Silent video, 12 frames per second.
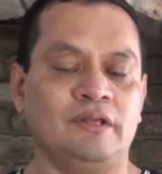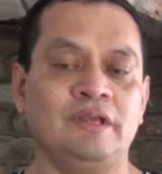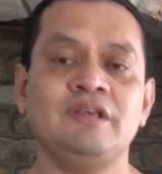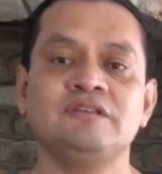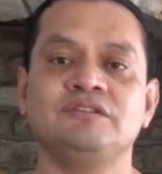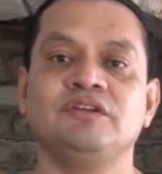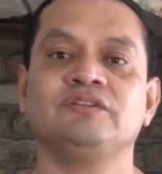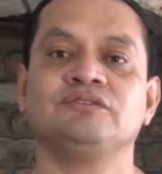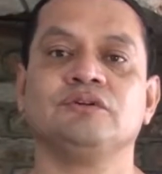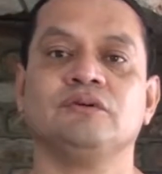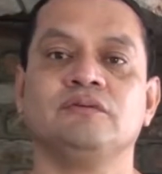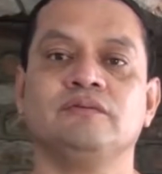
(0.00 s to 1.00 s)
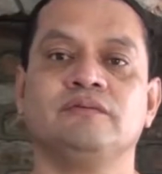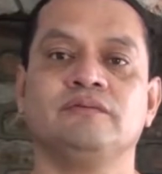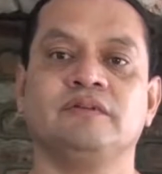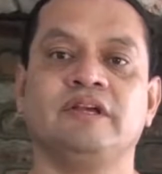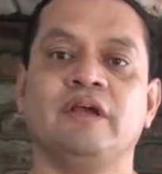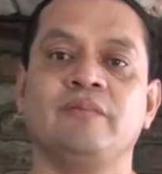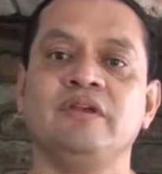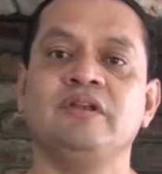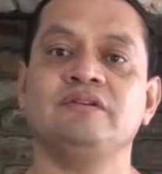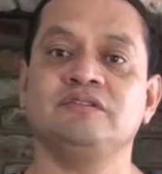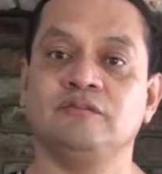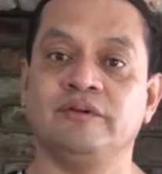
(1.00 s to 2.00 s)
Incidence of
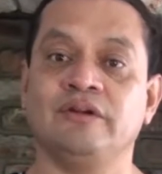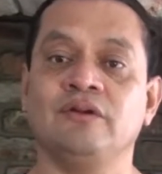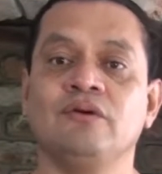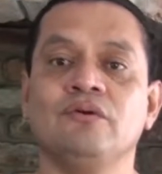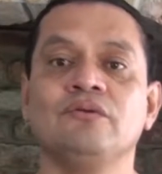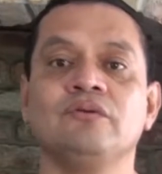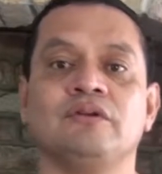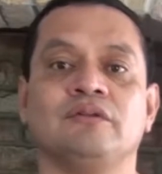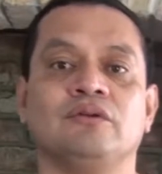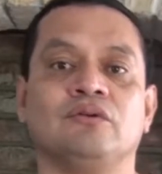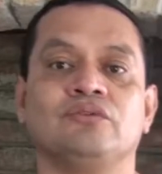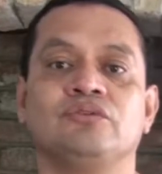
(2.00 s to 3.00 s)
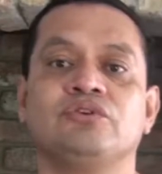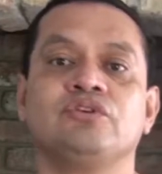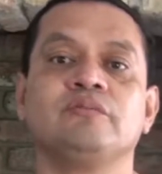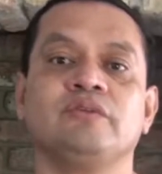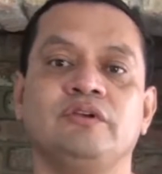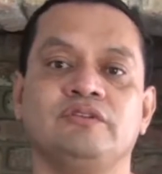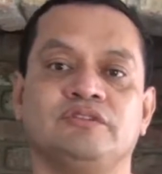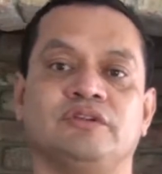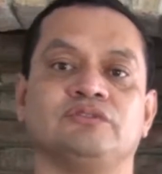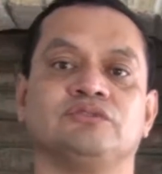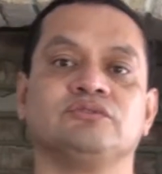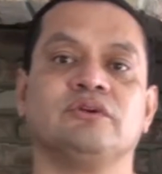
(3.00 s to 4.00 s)
diabetes is very low in the long term.
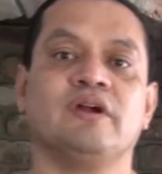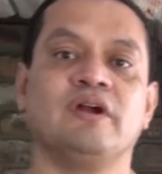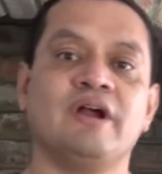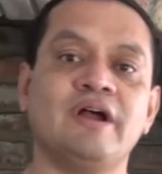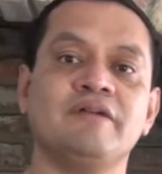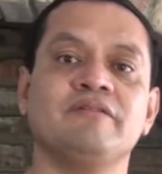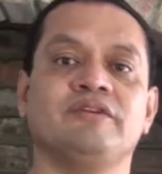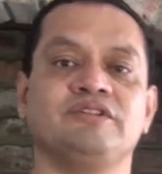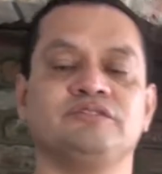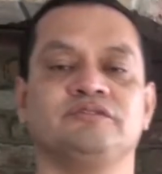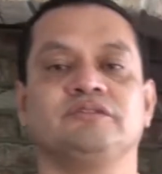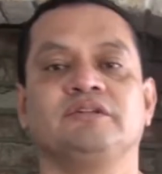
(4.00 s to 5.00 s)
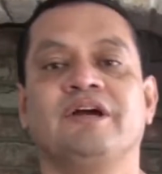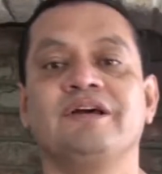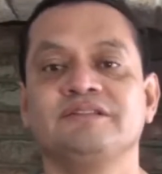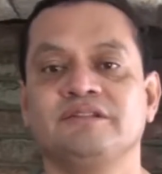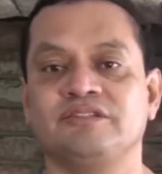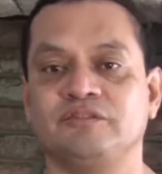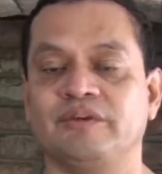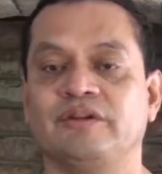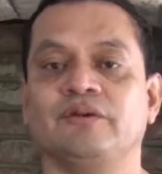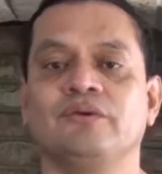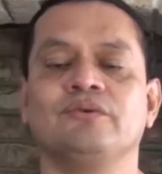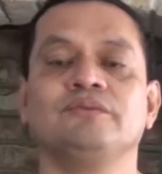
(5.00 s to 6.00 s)
Incidence of cancer is very
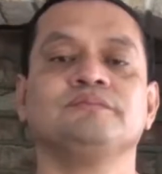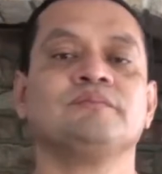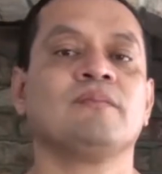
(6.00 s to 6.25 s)
low.